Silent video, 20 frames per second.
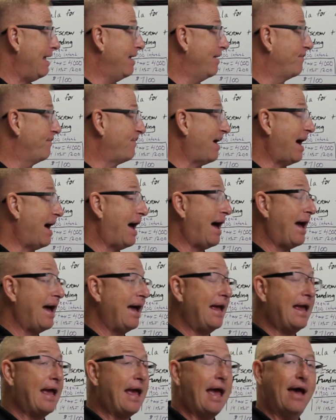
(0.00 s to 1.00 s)

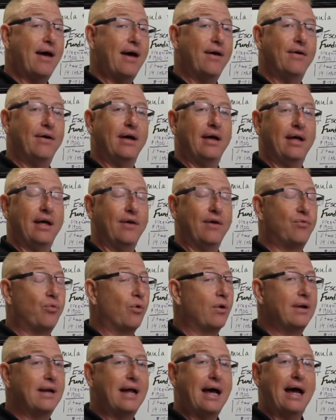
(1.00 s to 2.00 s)
if
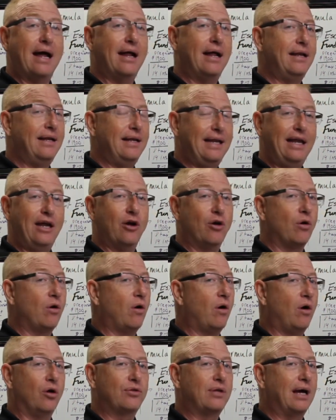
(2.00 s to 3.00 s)
we're not near
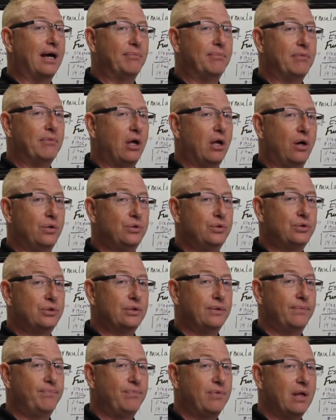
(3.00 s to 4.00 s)
all-time
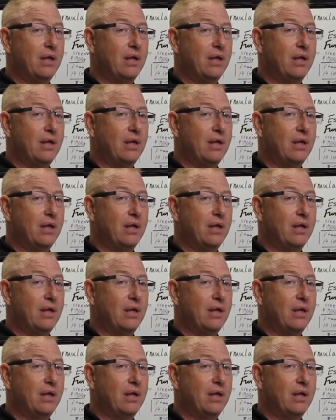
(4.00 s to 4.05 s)
lows,